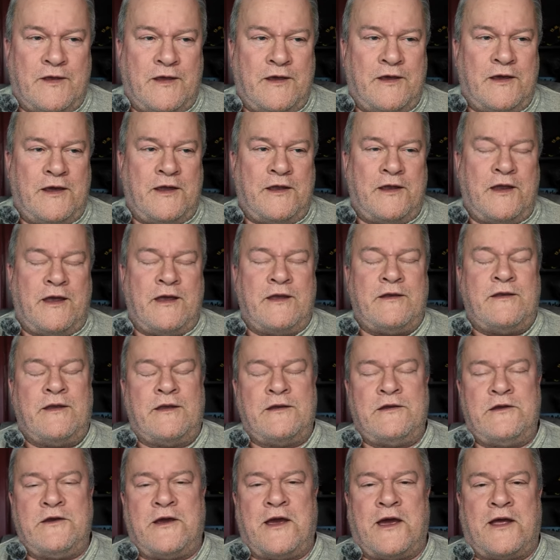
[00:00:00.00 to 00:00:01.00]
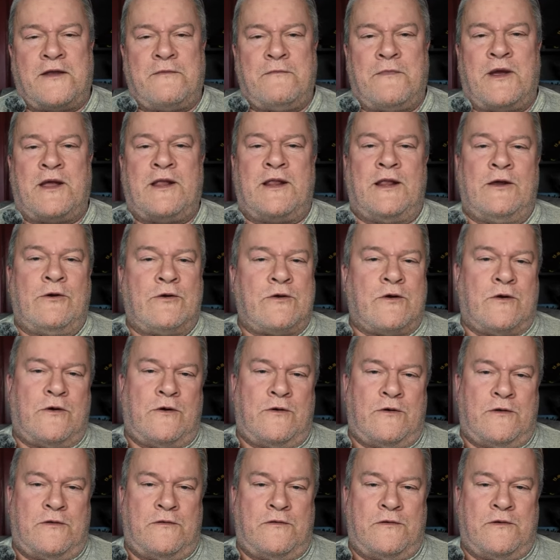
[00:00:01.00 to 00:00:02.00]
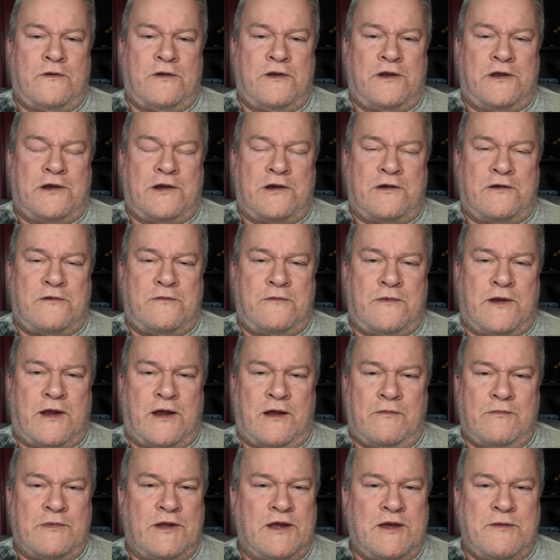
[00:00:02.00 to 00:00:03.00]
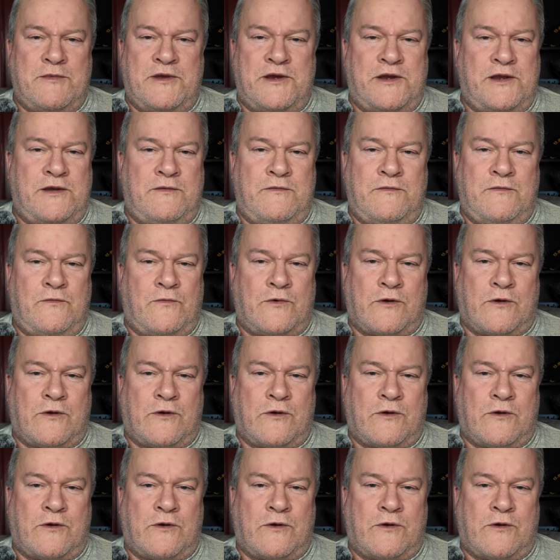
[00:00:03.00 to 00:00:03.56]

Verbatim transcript: And, and then you got my local, you know, I'm limited.